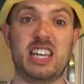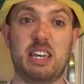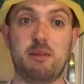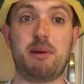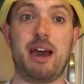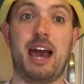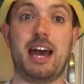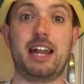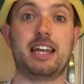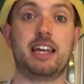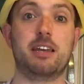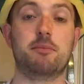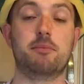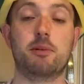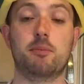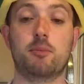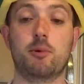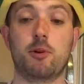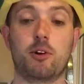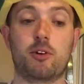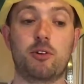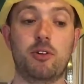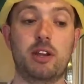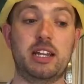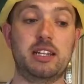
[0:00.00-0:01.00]
keep adding a bit
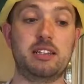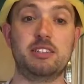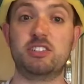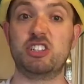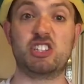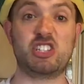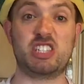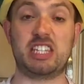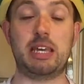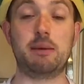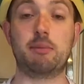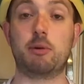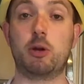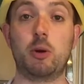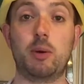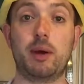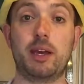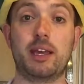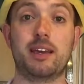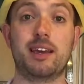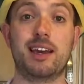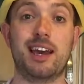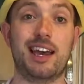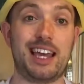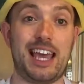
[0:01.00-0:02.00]
more green, just keep
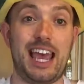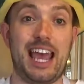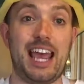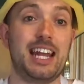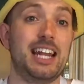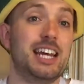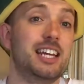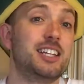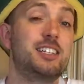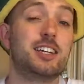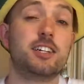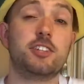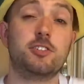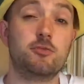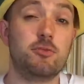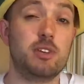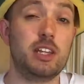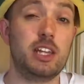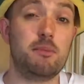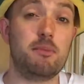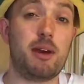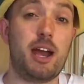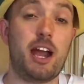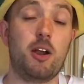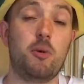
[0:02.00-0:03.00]
going. Again, it doesn't
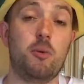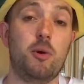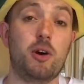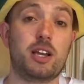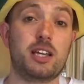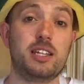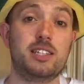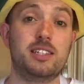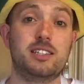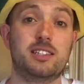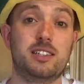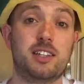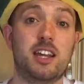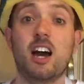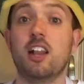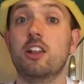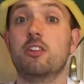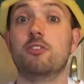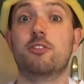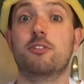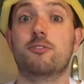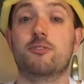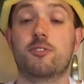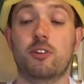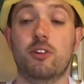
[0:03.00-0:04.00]
really matter what
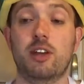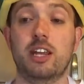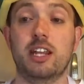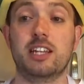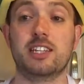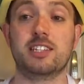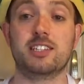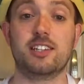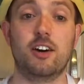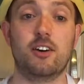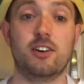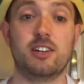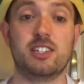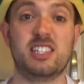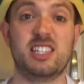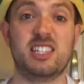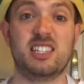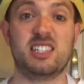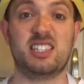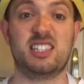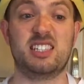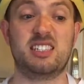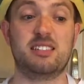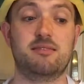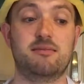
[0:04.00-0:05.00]
colour of green as long as
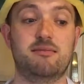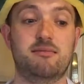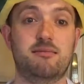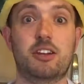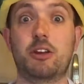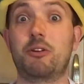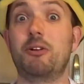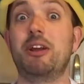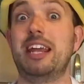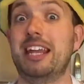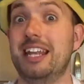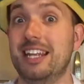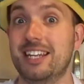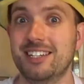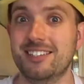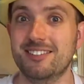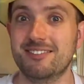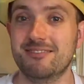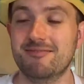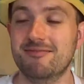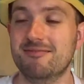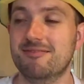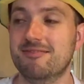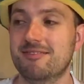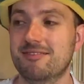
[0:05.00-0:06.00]
it's green.
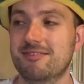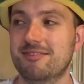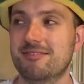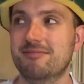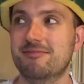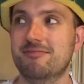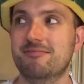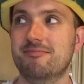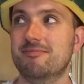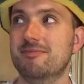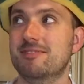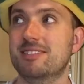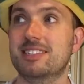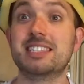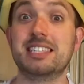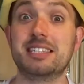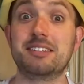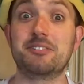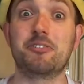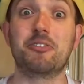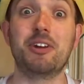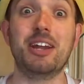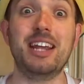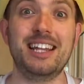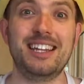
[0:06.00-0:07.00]

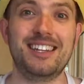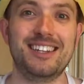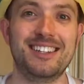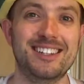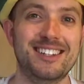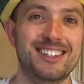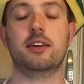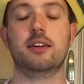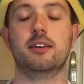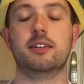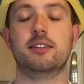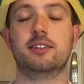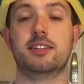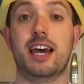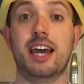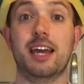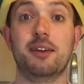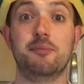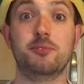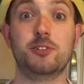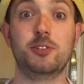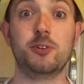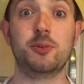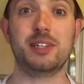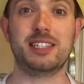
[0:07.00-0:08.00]
Green.
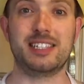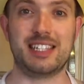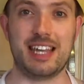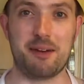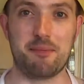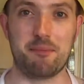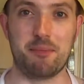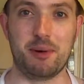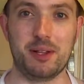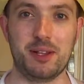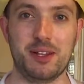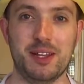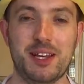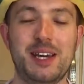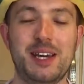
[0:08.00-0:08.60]
Time to assemble.